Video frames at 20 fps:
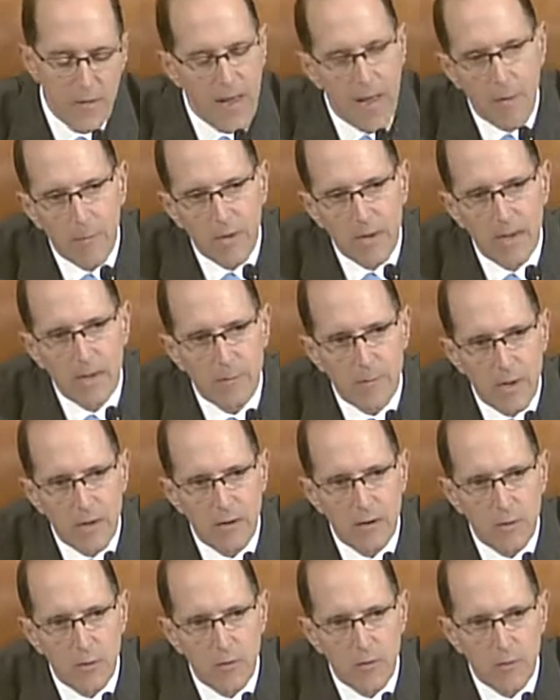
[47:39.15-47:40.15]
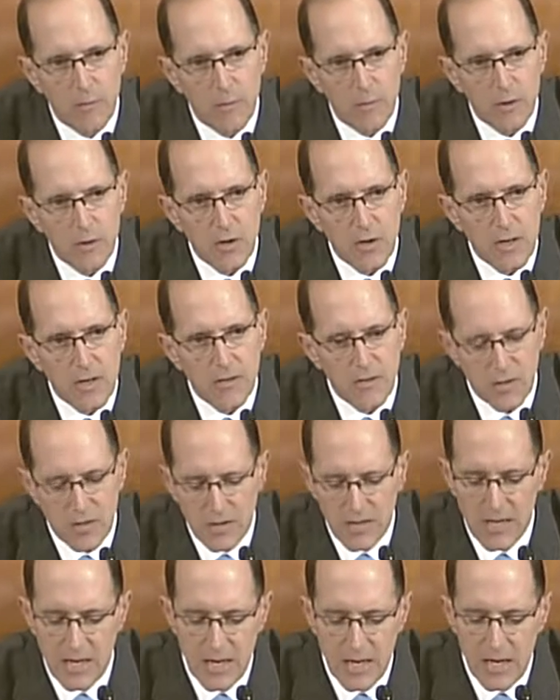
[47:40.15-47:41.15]
family in mid and northern Michigan
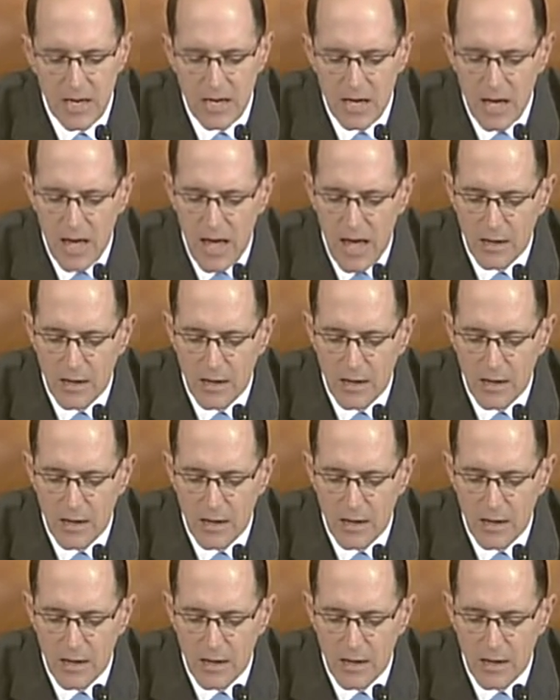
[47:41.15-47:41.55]
see